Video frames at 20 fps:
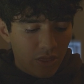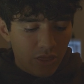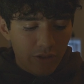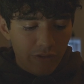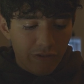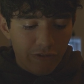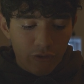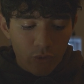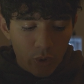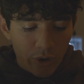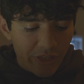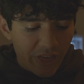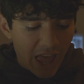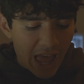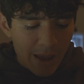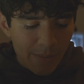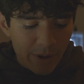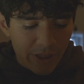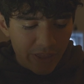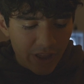The fourth
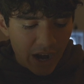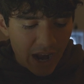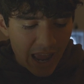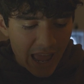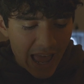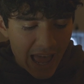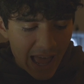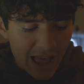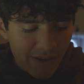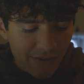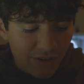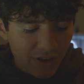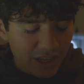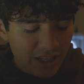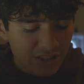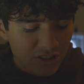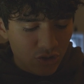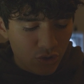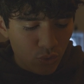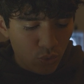habit that I have
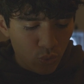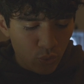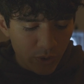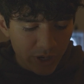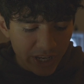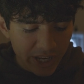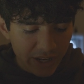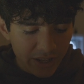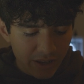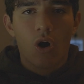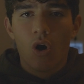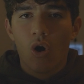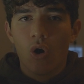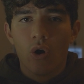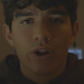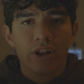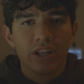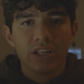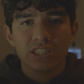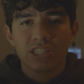is to read.
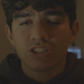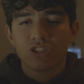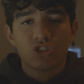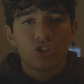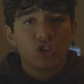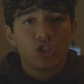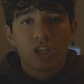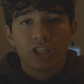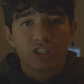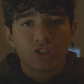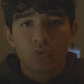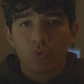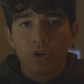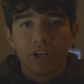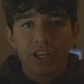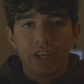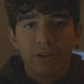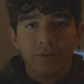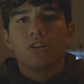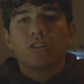All it is just
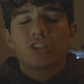read.